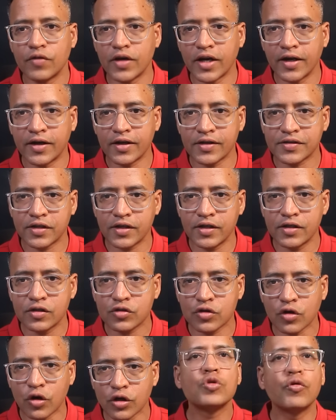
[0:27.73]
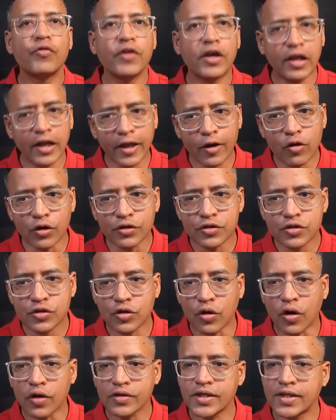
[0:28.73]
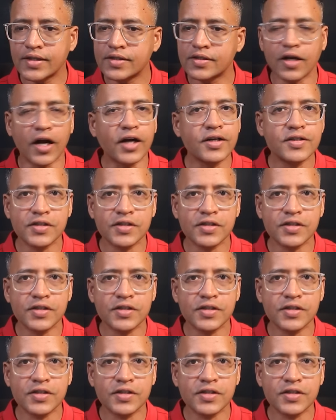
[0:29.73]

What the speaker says: We are interested in stocks, so we click on stocks and start